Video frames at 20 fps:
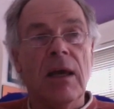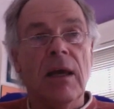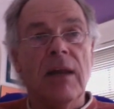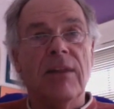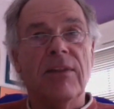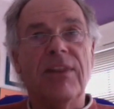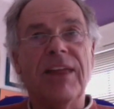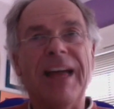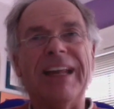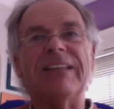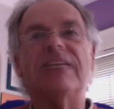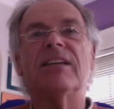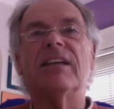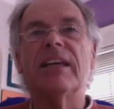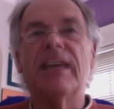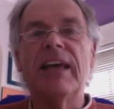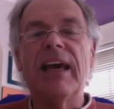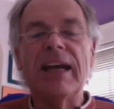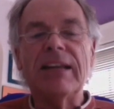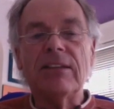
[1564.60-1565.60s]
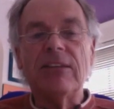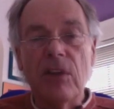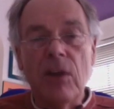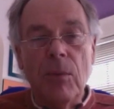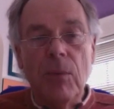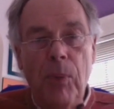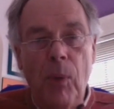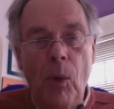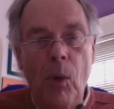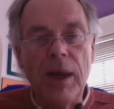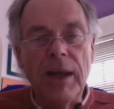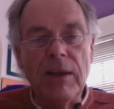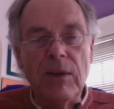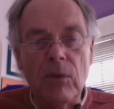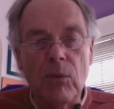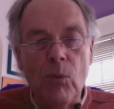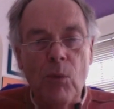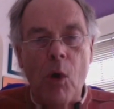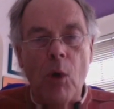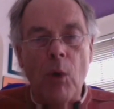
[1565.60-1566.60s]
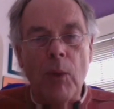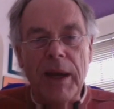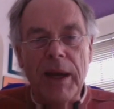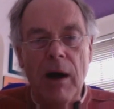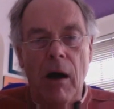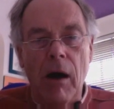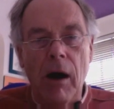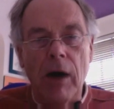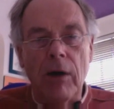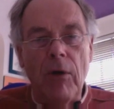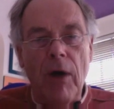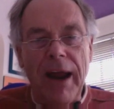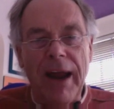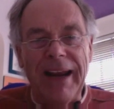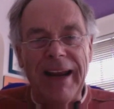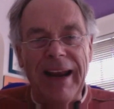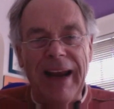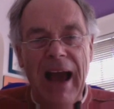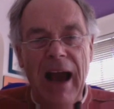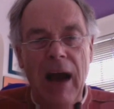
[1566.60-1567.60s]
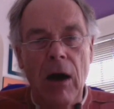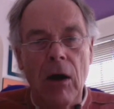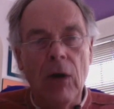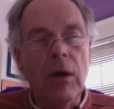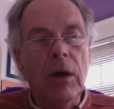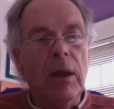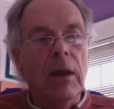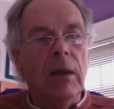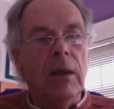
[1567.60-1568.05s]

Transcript: that to get to the point where we are right now,